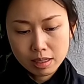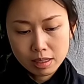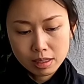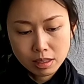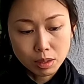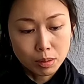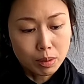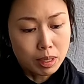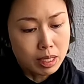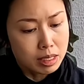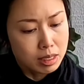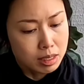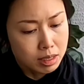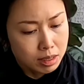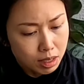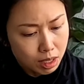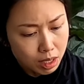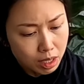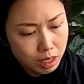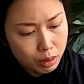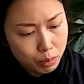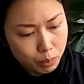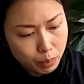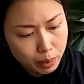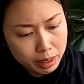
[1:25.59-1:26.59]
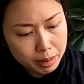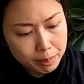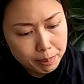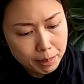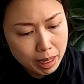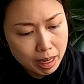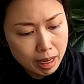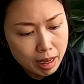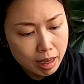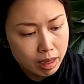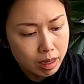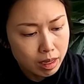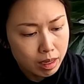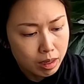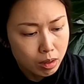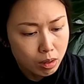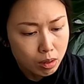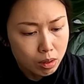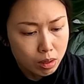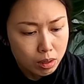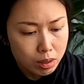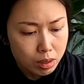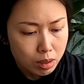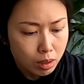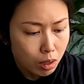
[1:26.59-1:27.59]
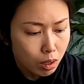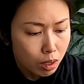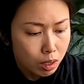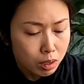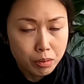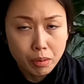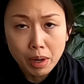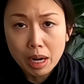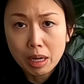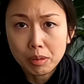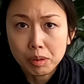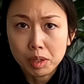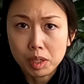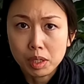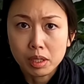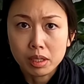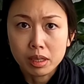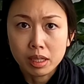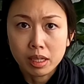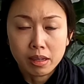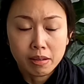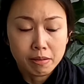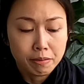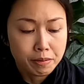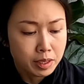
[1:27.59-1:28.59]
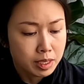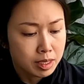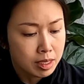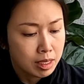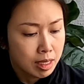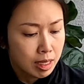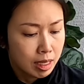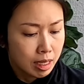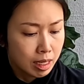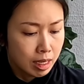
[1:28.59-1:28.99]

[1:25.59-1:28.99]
So let's start with my all-rounder gloves.